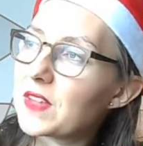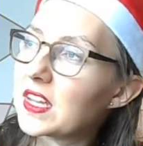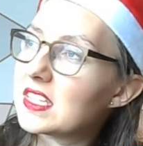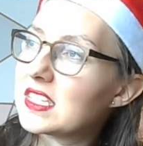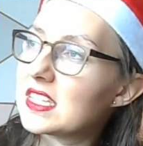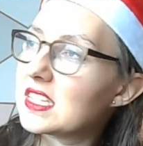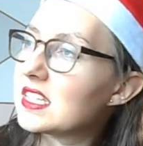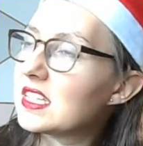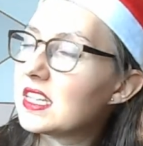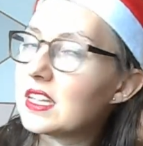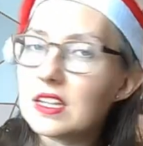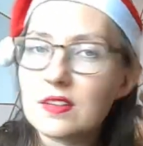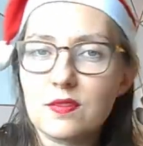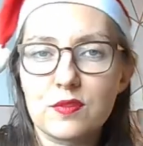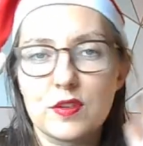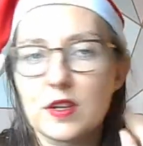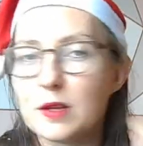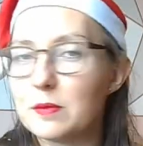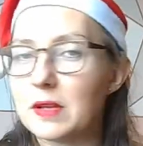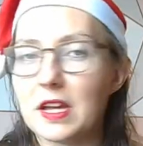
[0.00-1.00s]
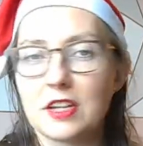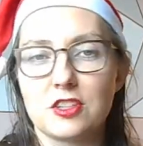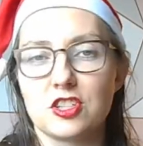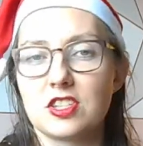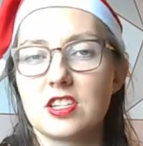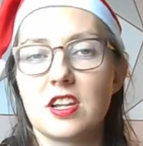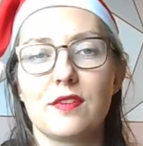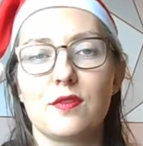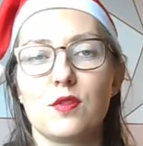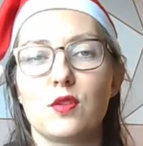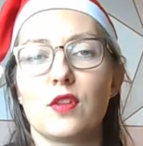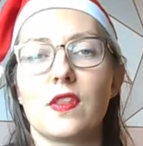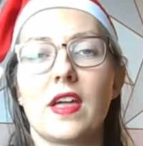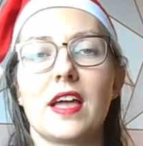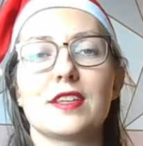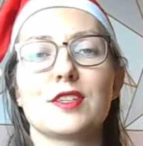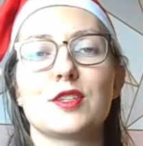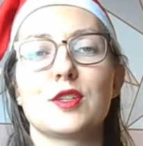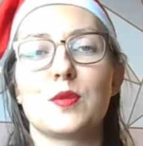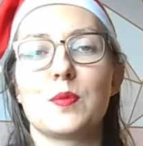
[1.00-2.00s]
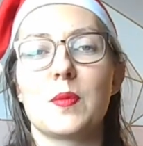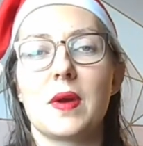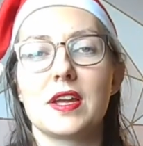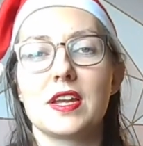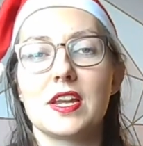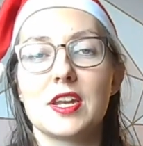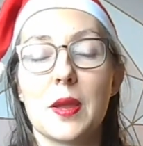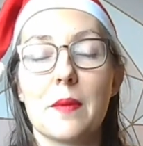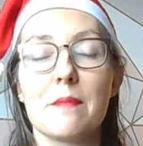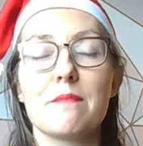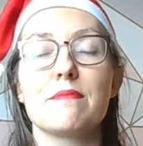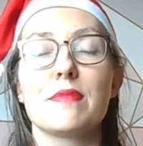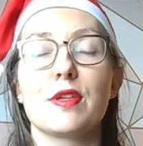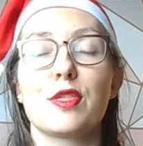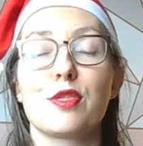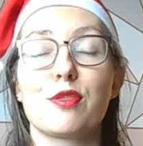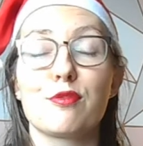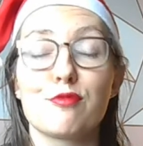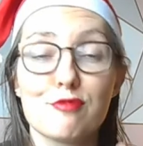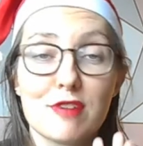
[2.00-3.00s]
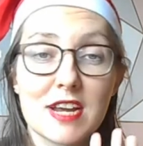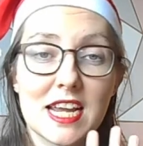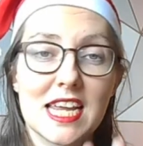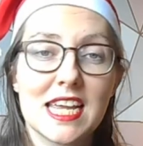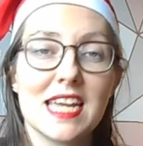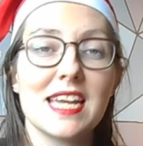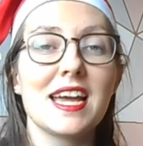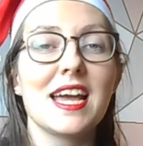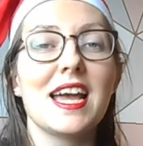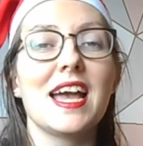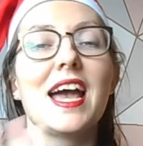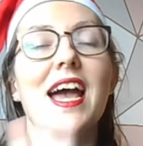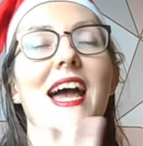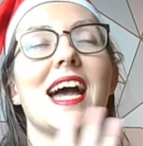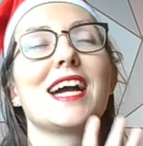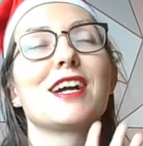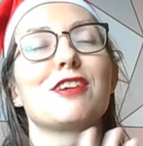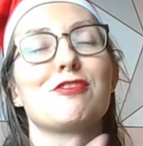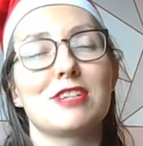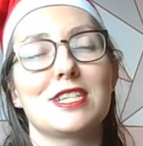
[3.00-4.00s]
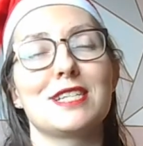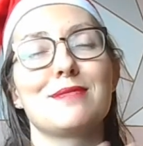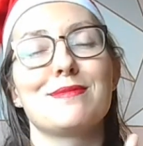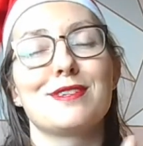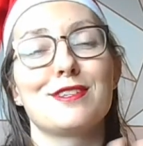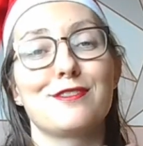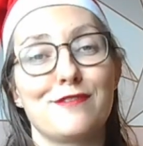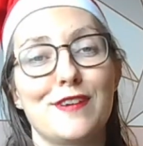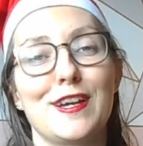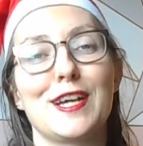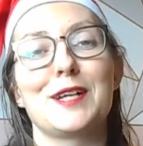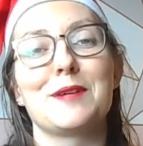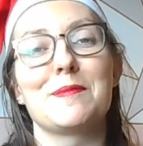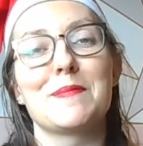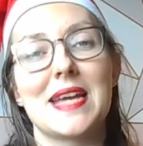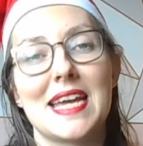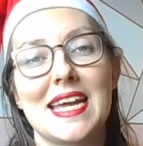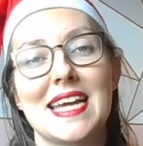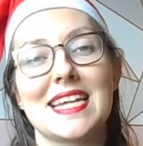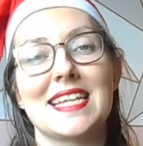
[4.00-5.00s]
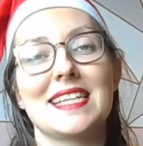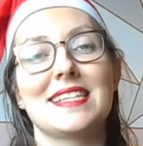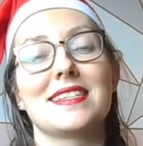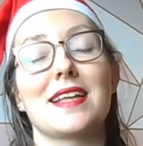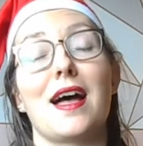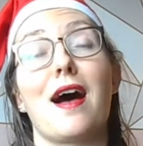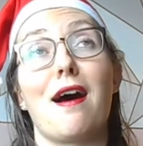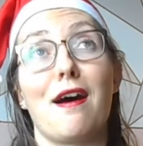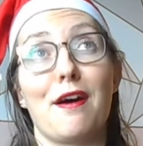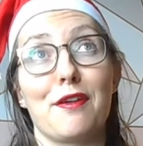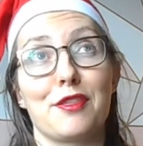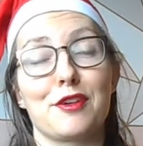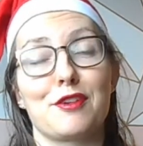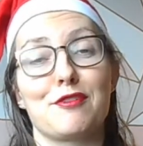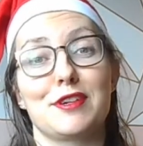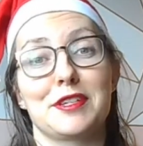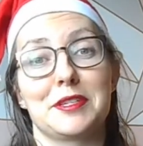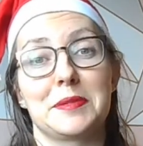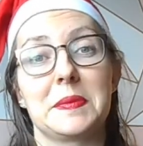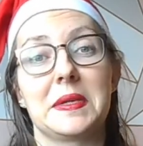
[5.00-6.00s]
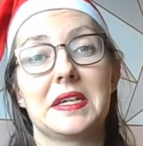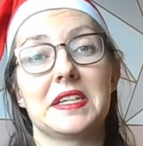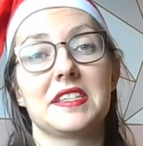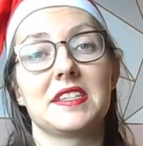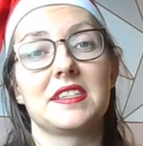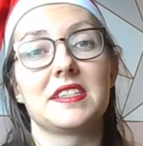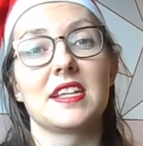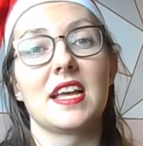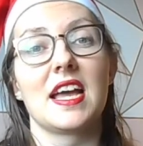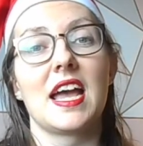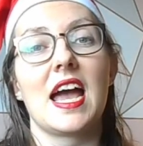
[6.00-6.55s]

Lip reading: Disney film. I just love all of that. So my number three Christmas film is Arthur Christmas.